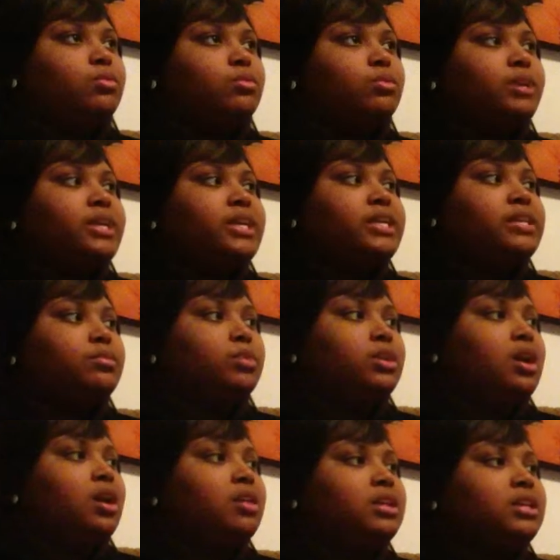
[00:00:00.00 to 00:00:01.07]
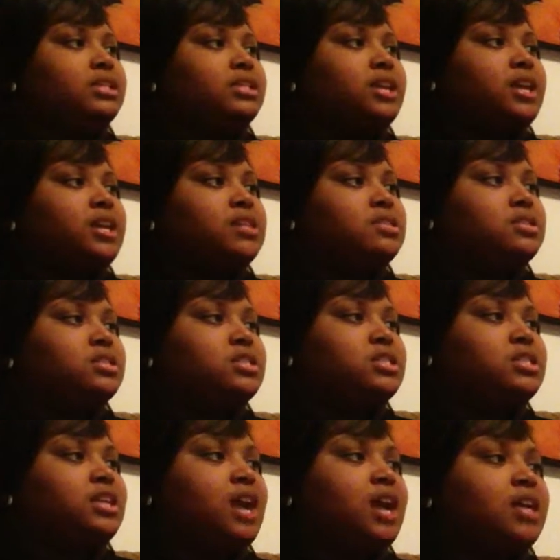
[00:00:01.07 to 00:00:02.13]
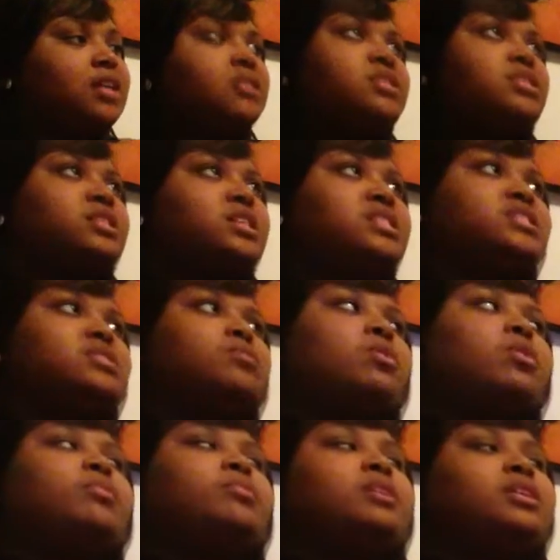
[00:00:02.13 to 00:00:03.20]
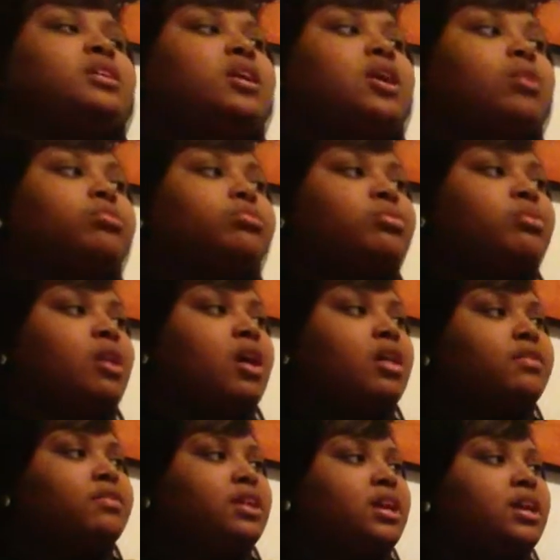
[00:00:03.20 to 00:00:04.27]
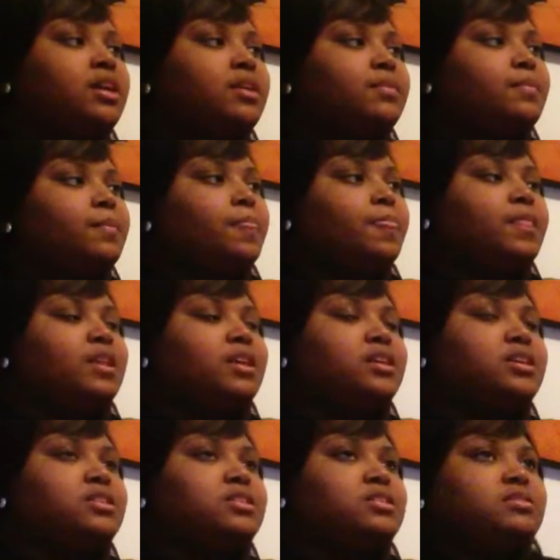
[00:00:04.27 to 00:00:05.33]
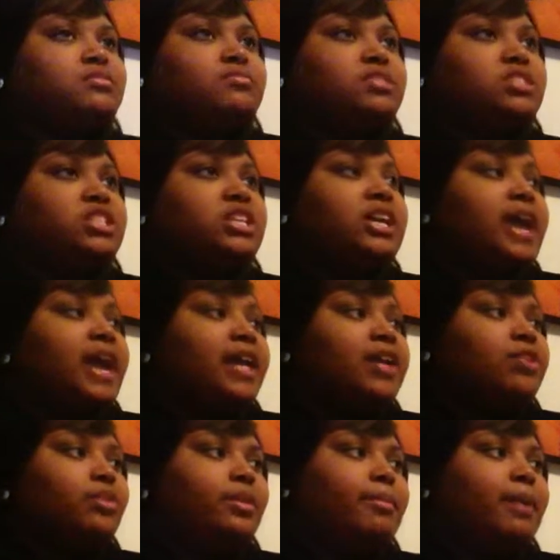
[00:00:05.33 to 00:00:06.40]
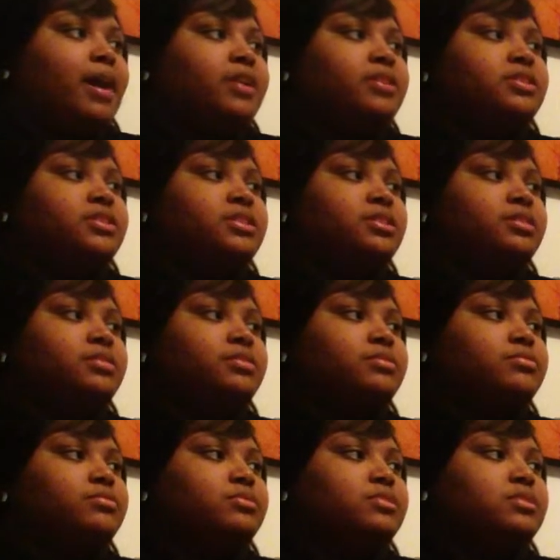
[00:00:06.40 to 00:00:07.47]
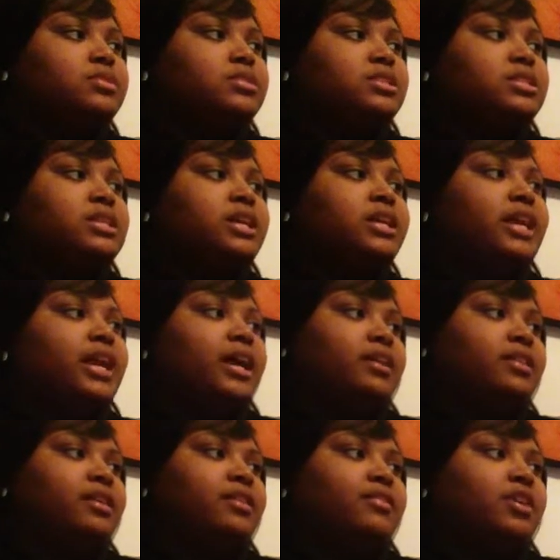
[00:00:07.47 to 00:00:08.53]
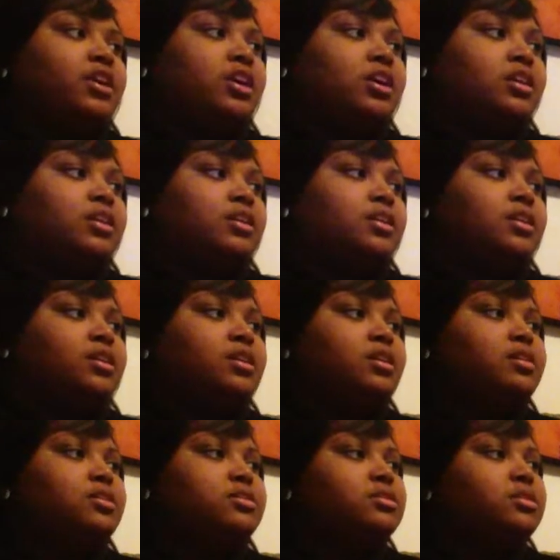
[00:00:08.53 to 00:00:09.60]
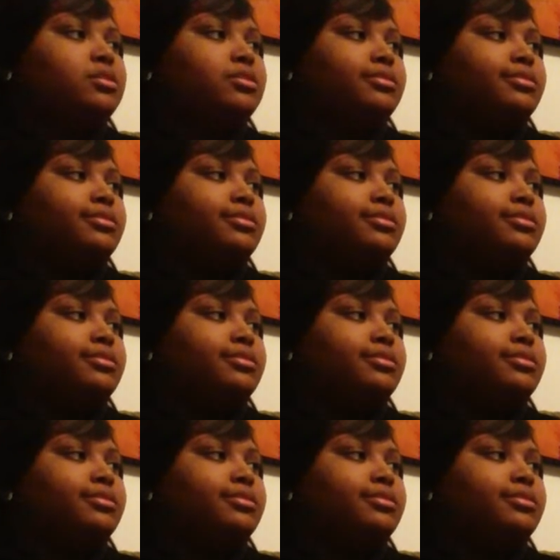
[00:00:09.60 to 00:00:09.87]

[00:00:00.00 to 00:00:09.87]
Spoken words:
what all it takes, and she kind of just doesn't want me to go through all of that because she had to do it by herself because our dad loved her, so